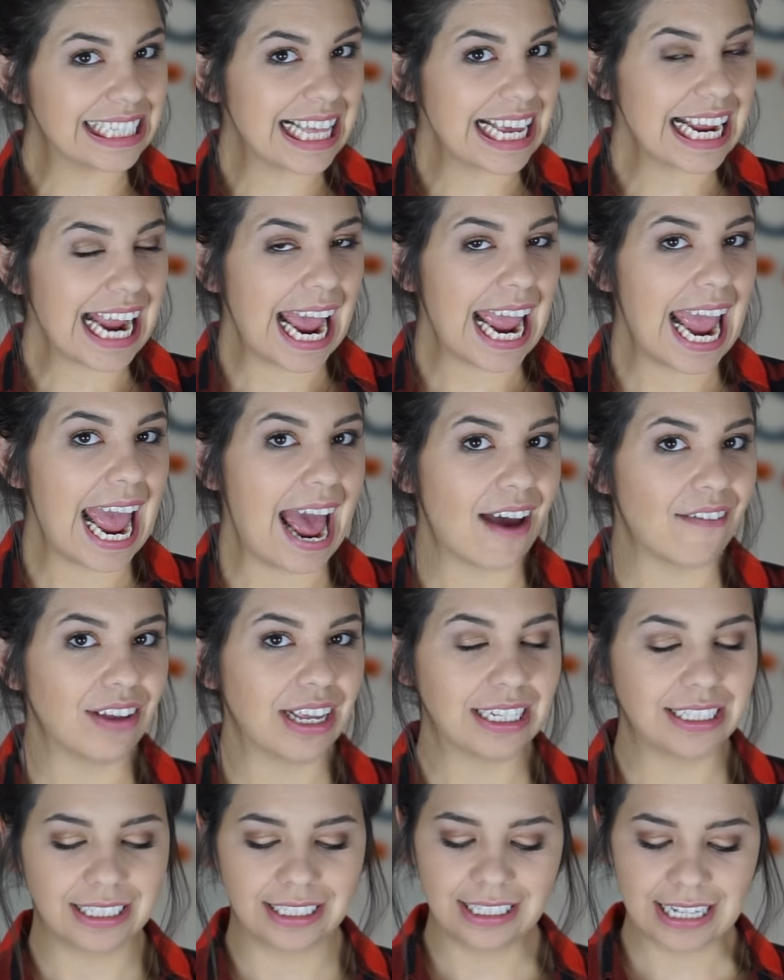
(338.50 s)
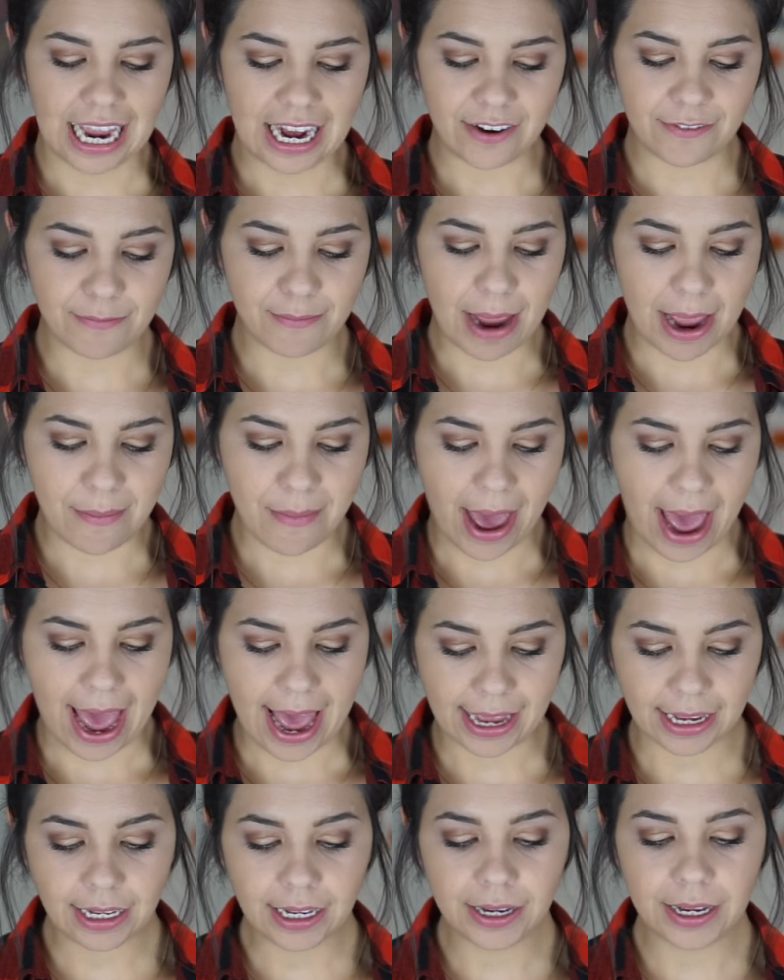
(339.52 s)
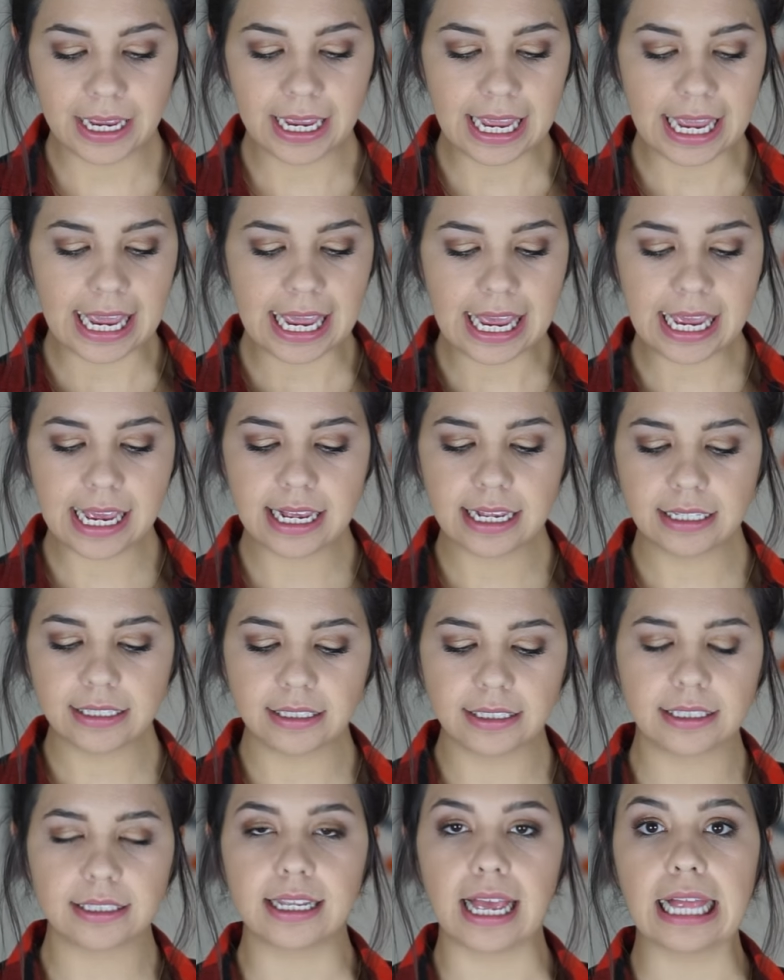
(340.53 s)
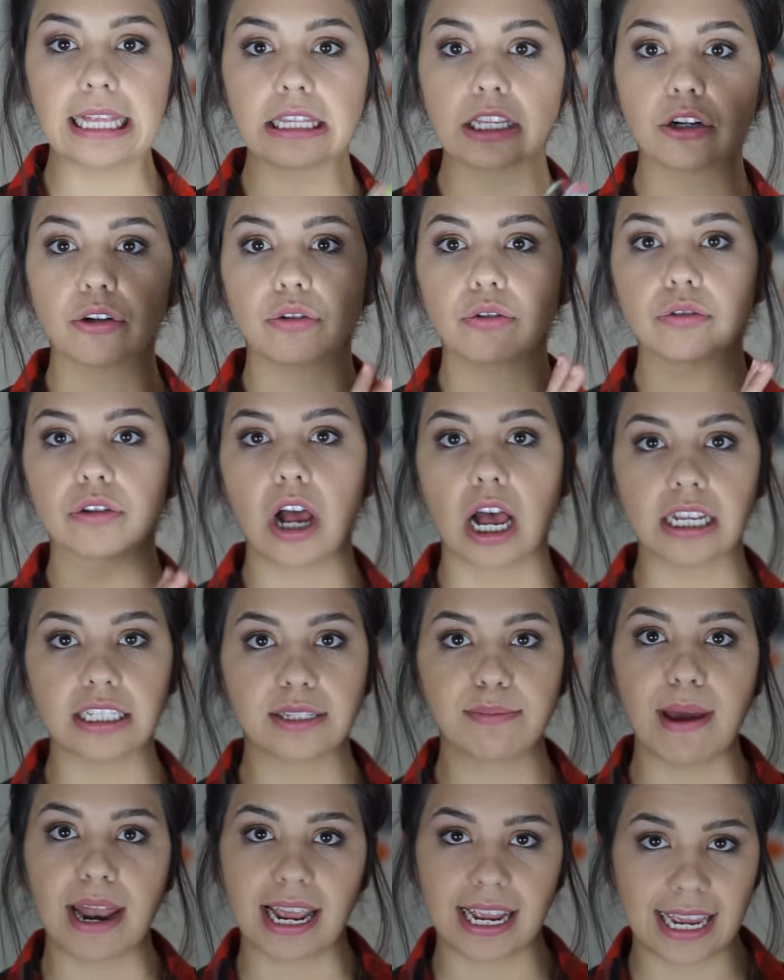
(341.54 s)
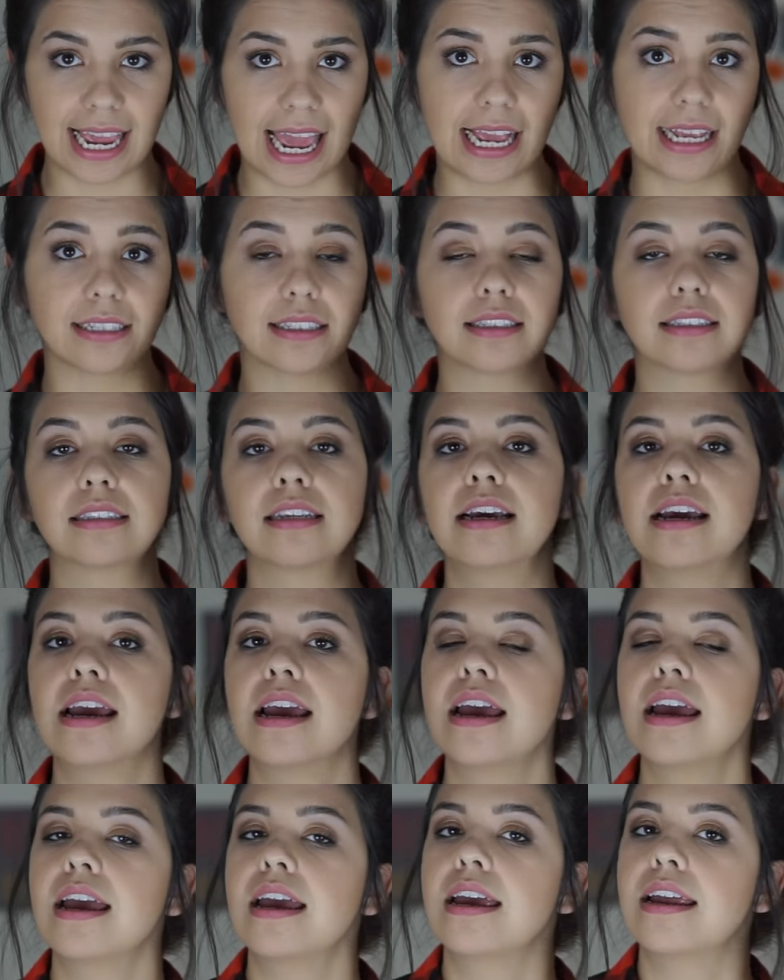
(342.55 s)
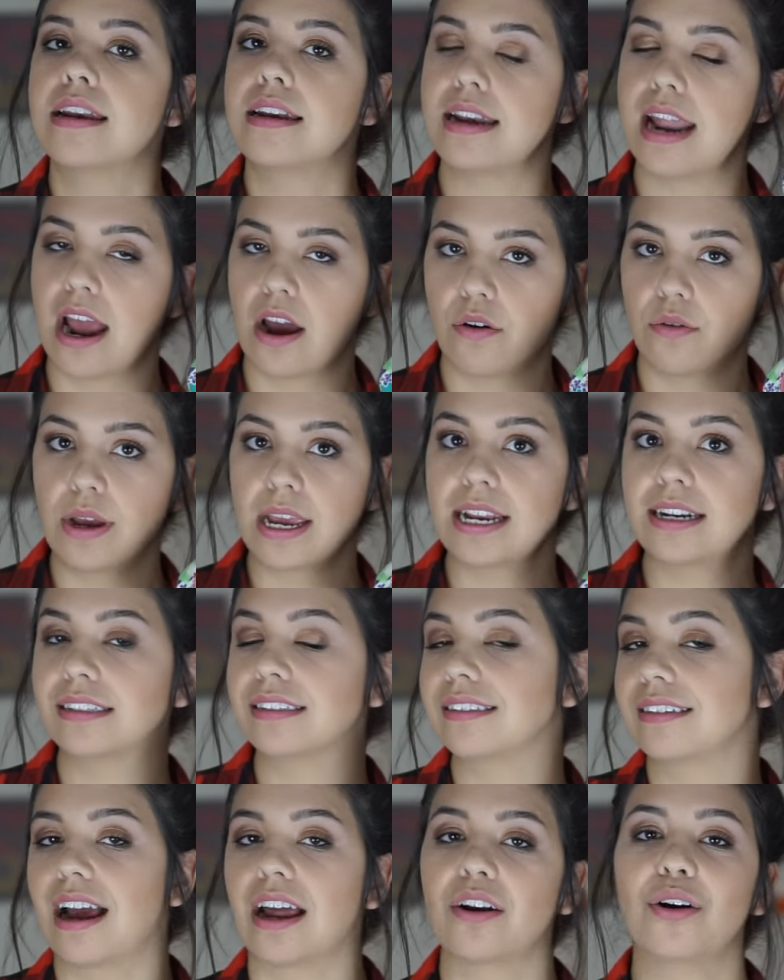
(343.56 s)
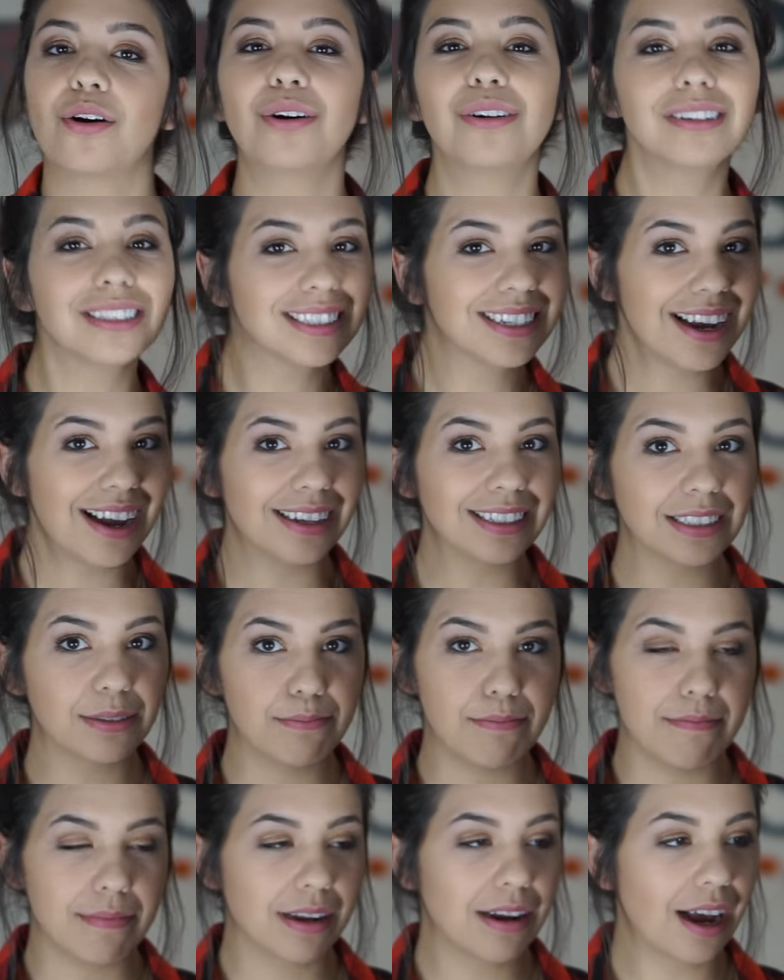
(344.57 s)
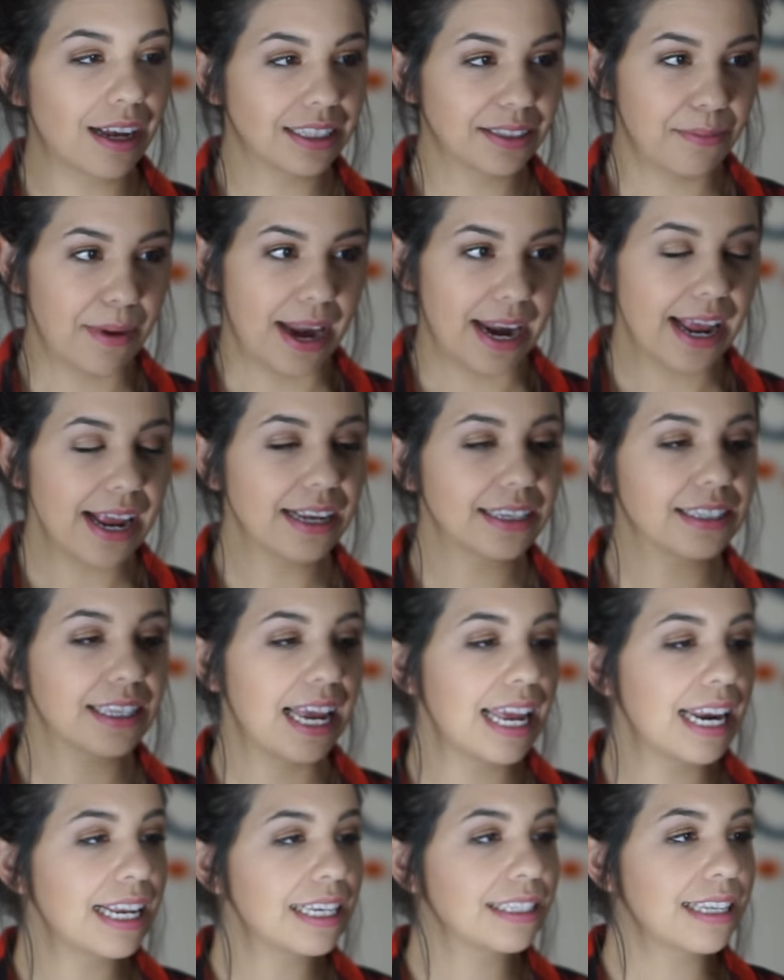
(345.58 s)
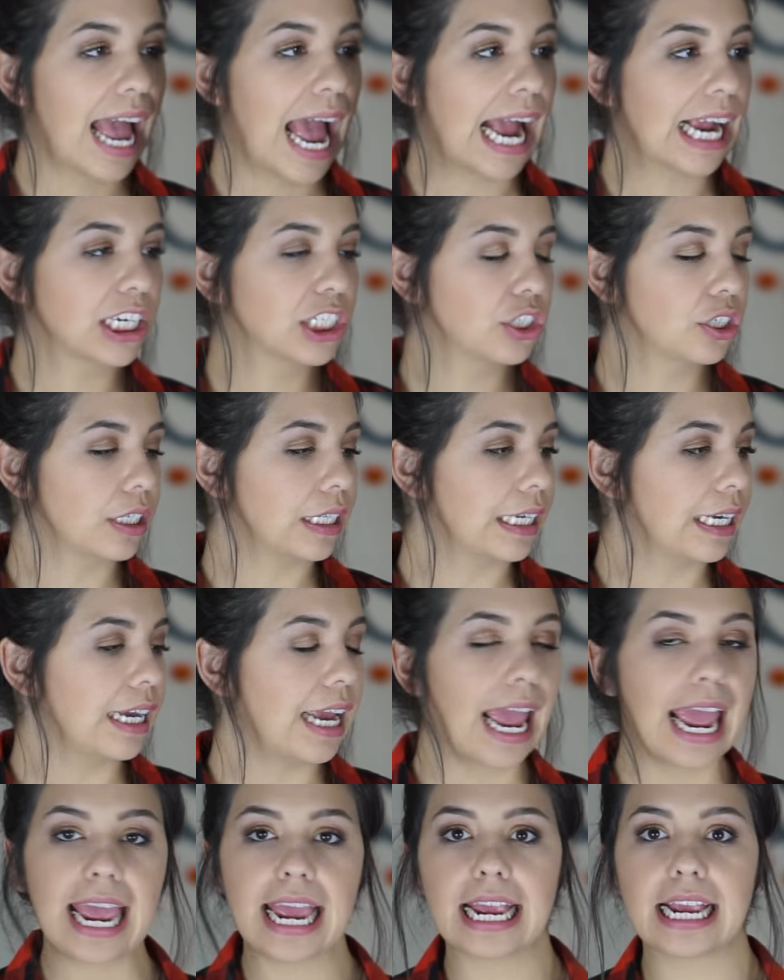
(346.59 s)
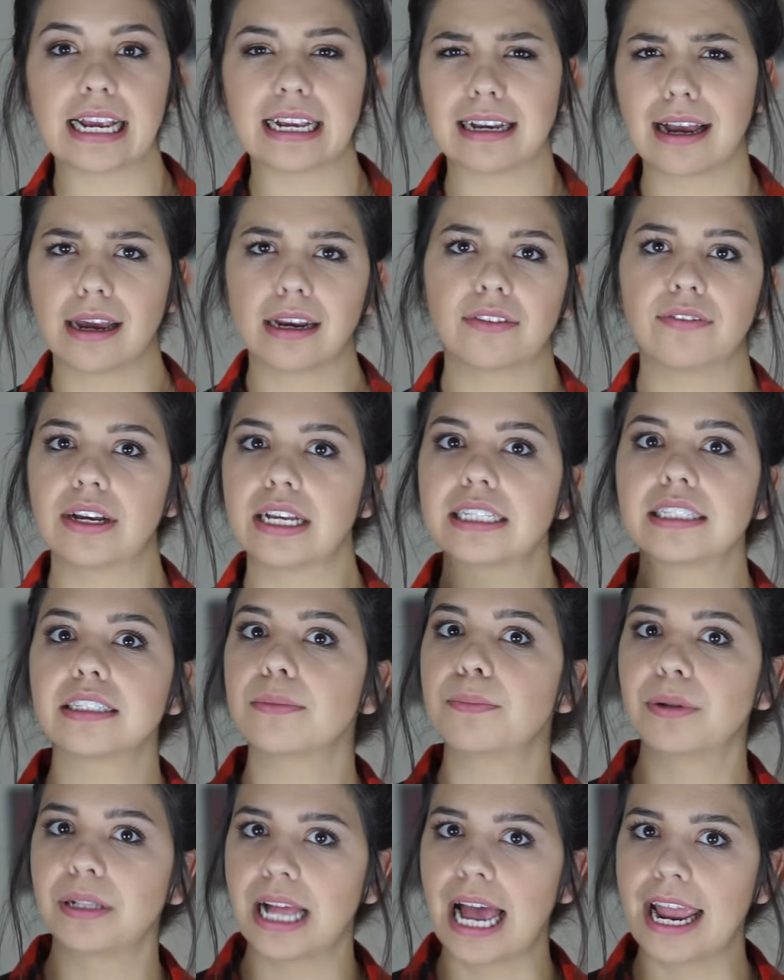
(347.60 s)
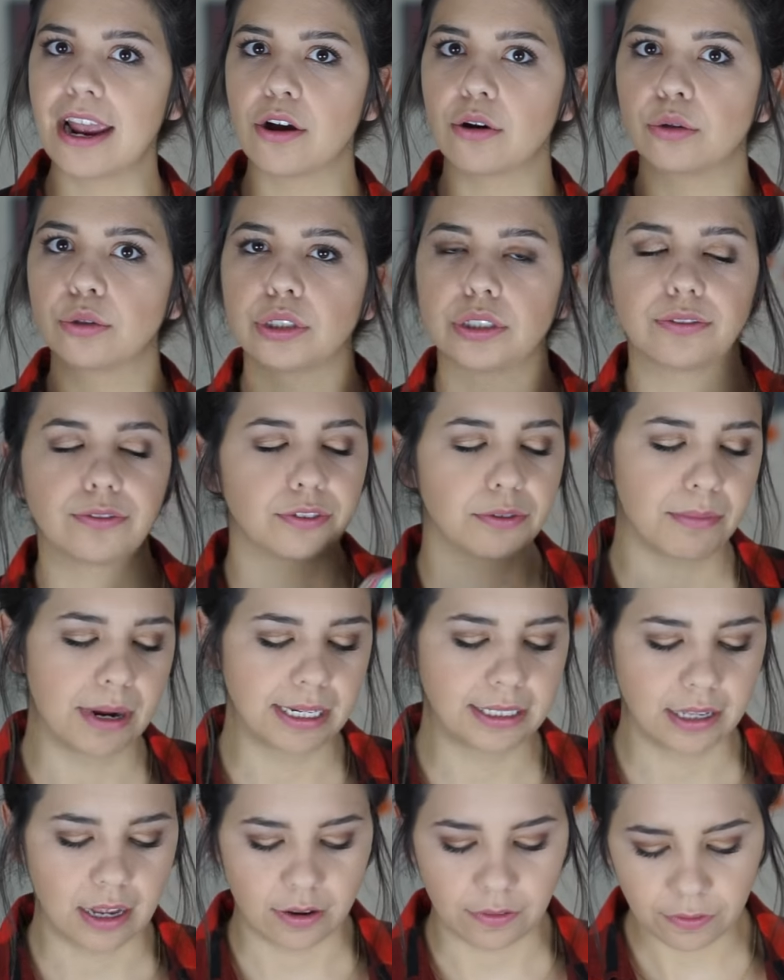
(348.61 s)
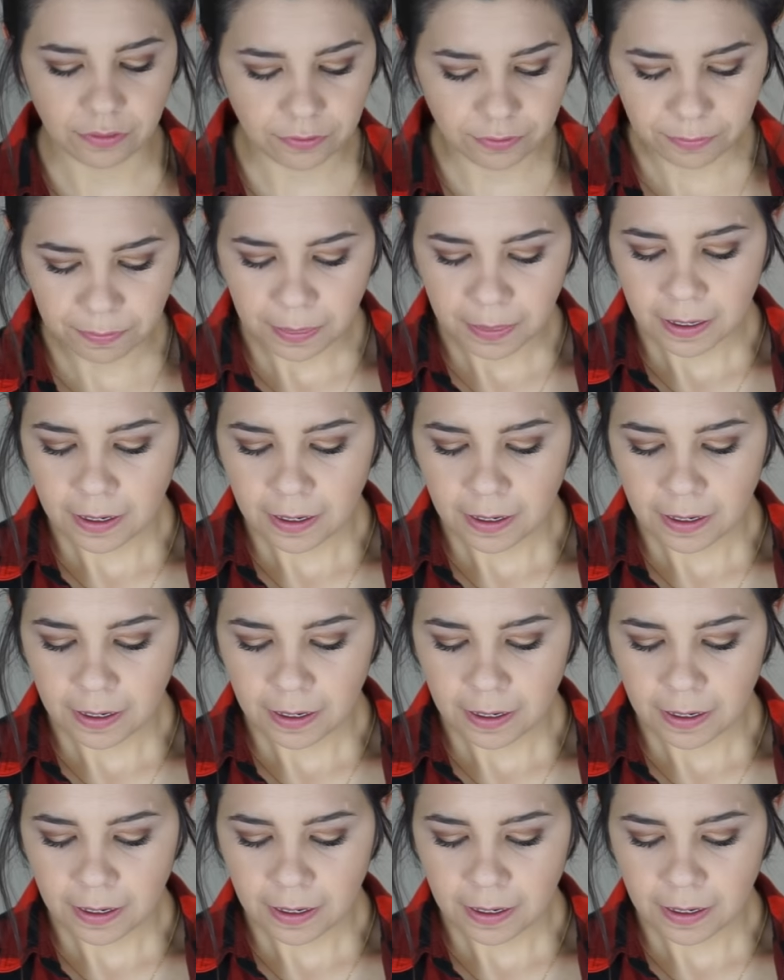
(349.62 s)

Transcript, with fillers: thing I have inside of my bag is a little cosmetic case. Now, it does not hold cos cosmetics. It is actually a kind of a supply holder for myself.